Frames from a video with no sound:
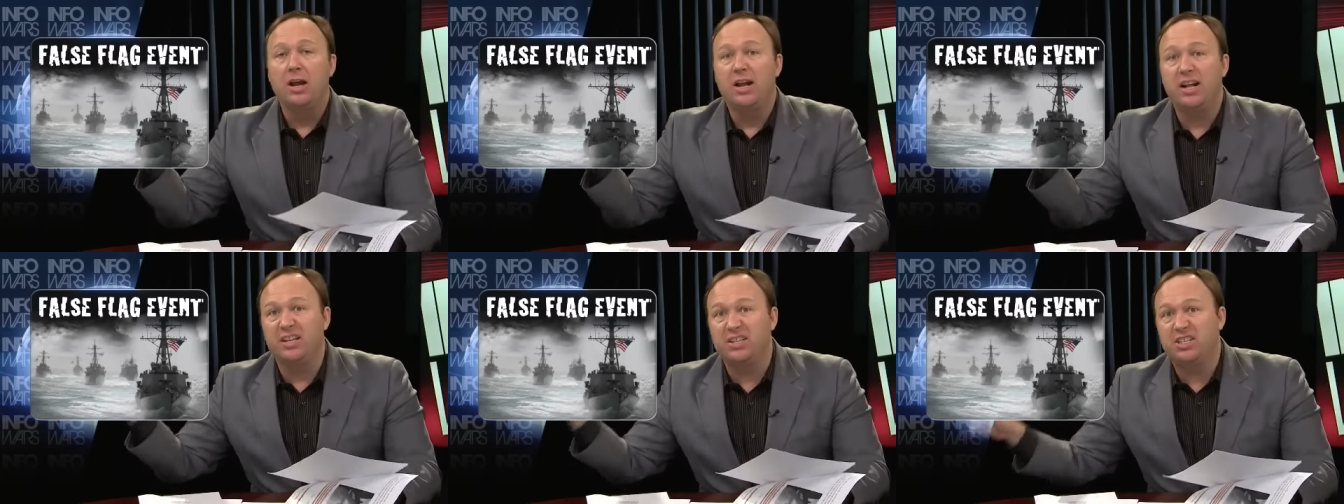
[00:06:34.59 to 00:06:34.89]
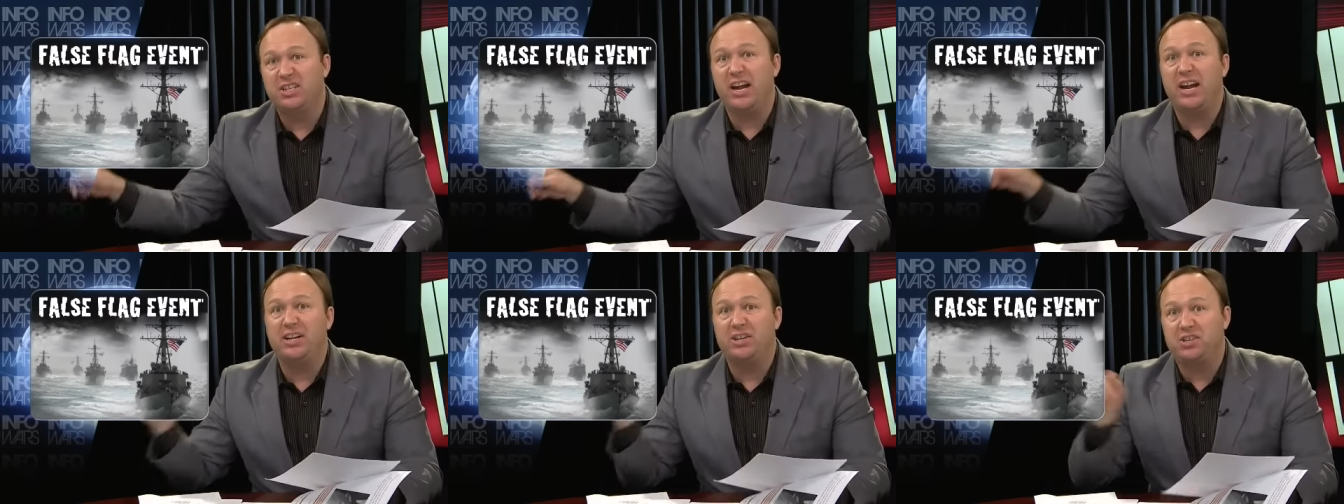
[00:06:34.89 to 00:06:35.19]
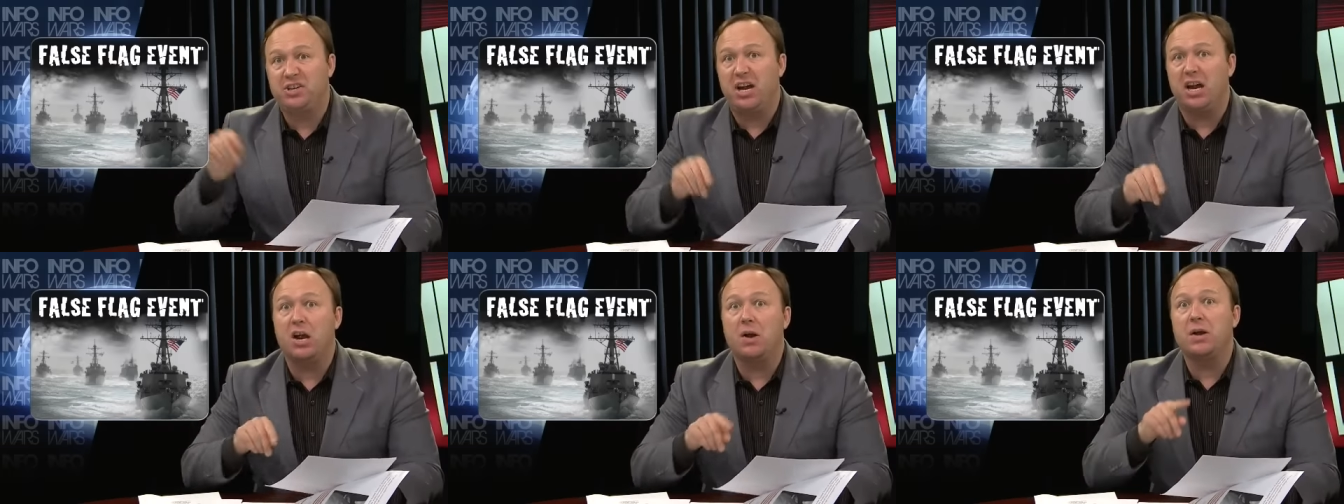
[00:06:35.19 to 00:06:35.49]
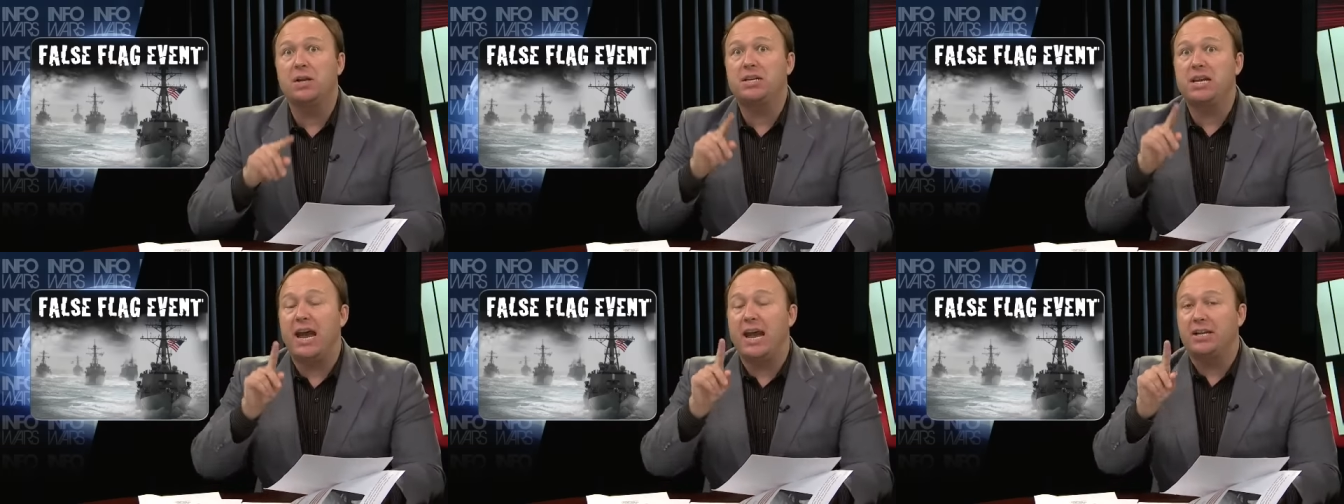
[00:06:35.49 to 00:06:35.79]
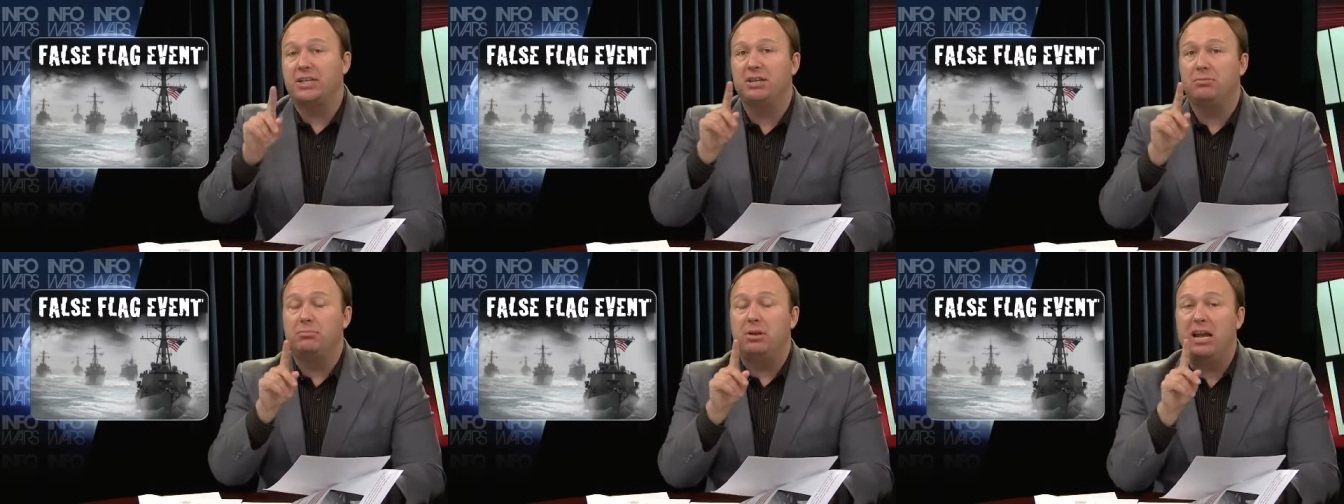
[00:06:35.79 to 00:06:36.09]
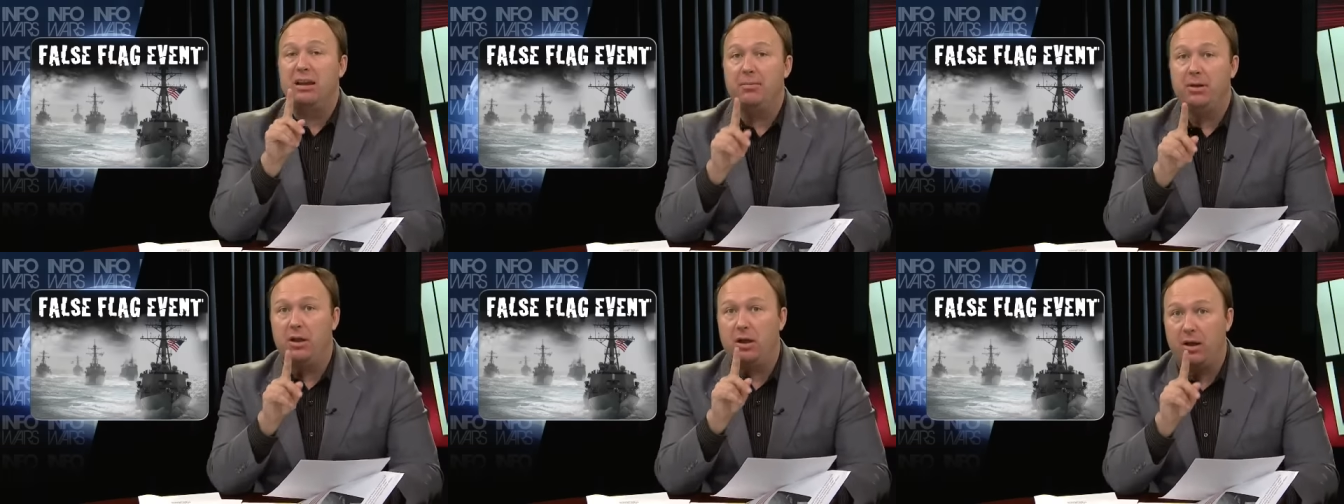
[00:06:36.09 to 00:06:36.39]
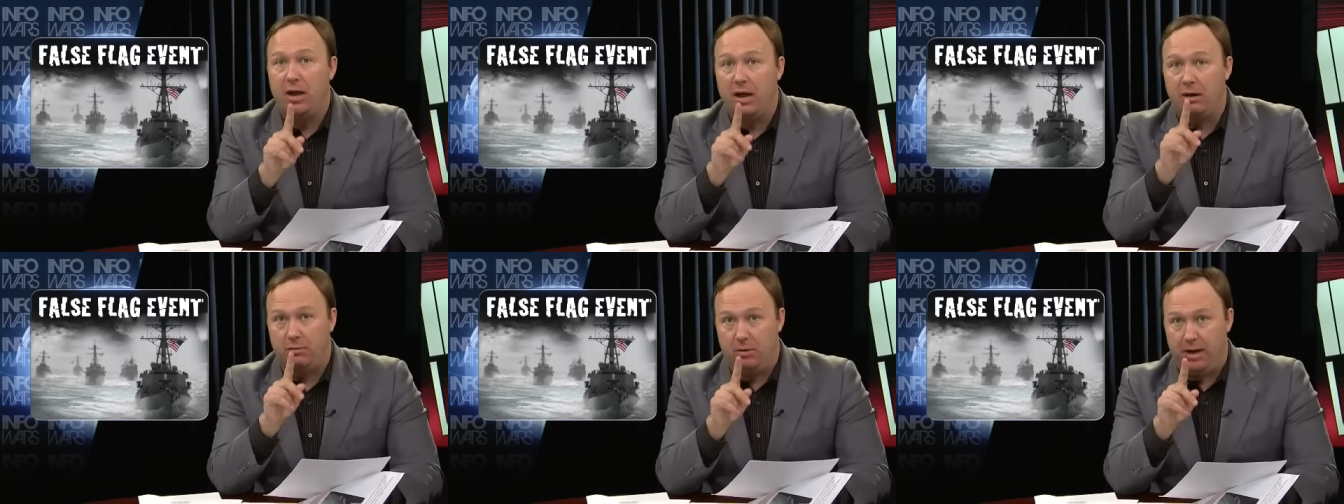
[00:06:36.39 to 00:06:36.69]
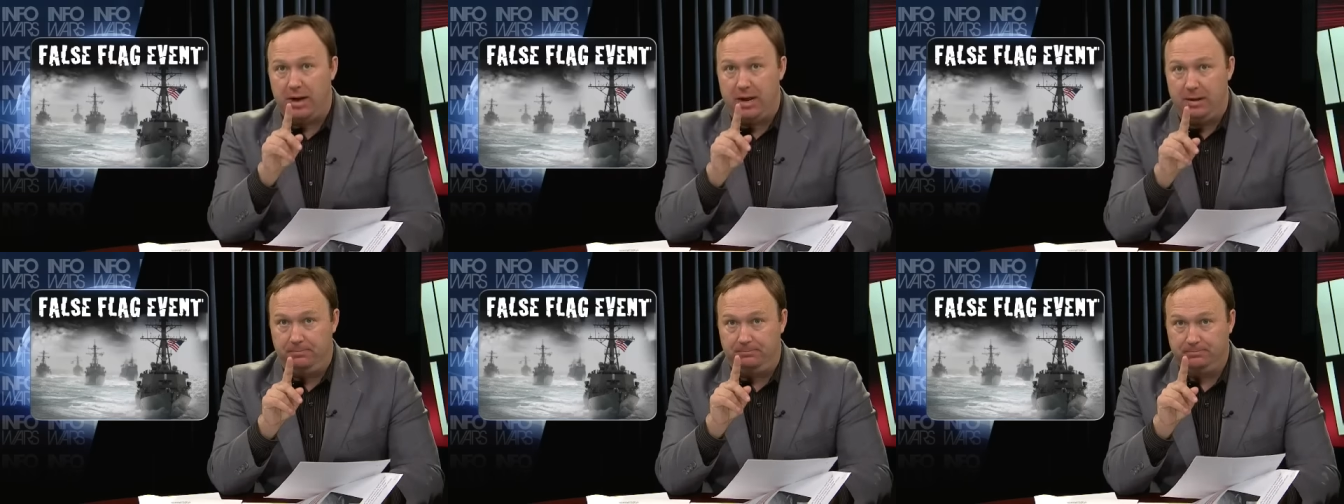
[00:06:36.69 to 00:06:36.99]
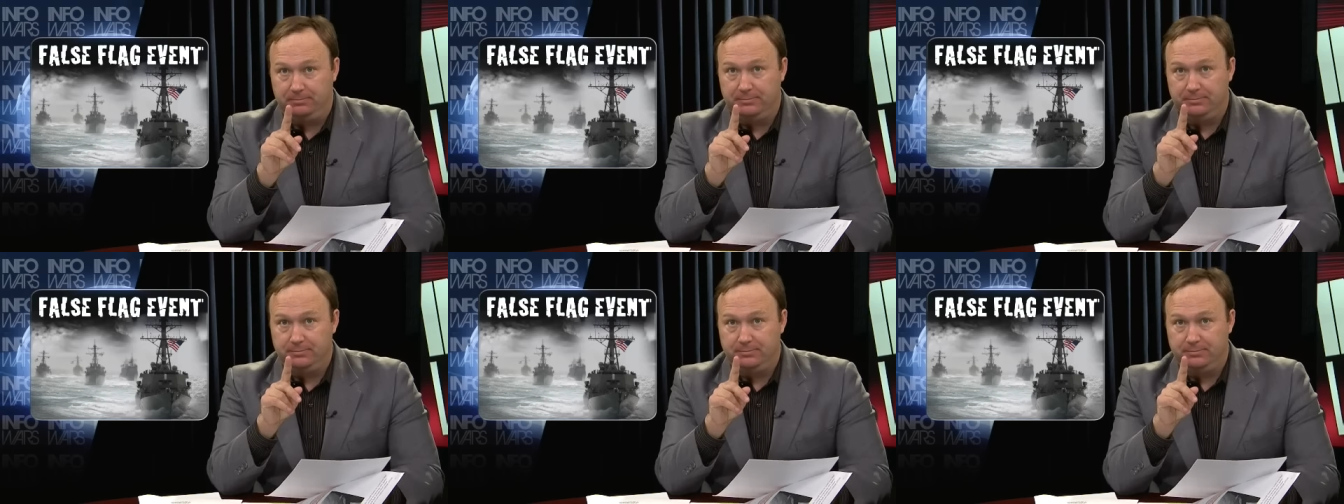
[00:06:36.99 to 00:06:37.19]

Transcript: and stage terror attacks and blame it on Iran.